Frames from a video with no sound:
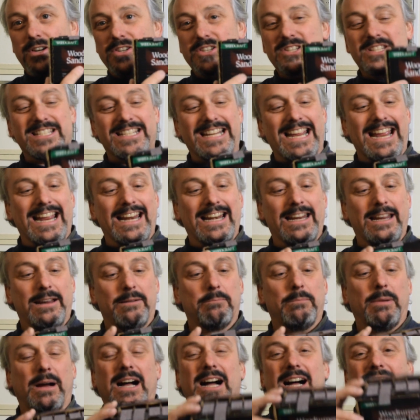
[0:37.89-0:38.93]
sanding
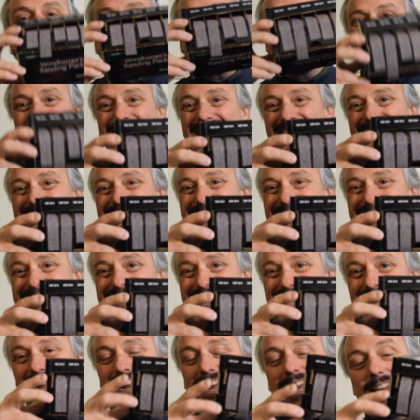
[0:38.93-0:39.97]
box that I just
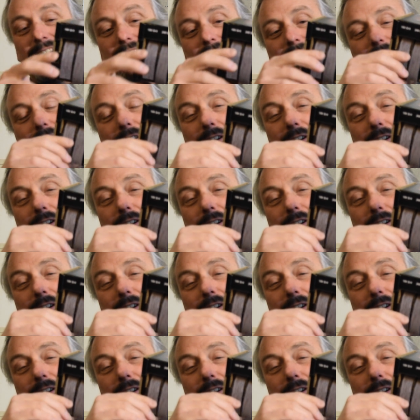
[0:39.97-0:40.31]
got